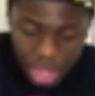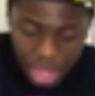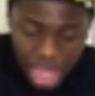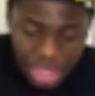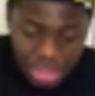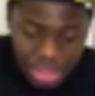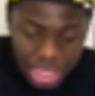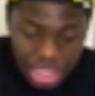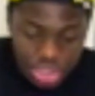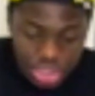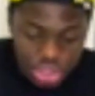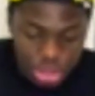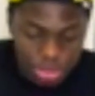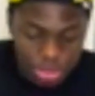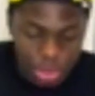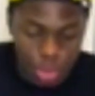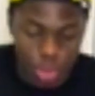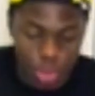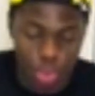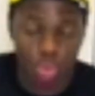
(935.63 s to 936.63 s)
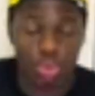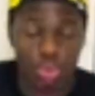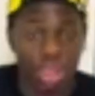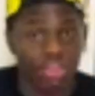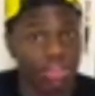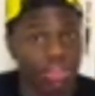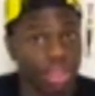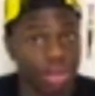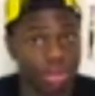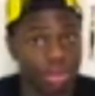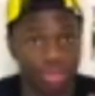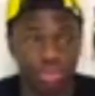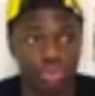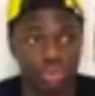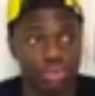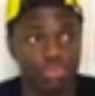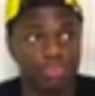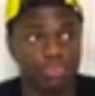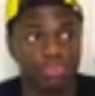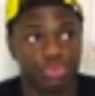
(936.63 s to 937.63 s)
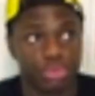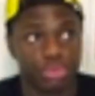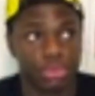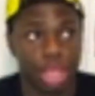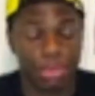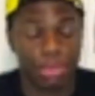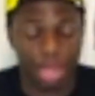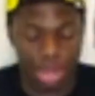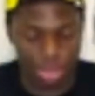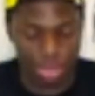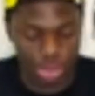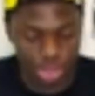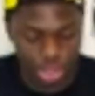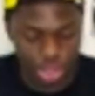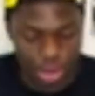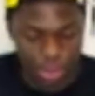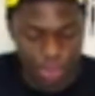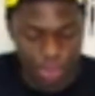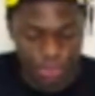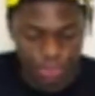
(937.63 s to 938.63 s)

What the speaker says: And then it took me, I'm getting emotional.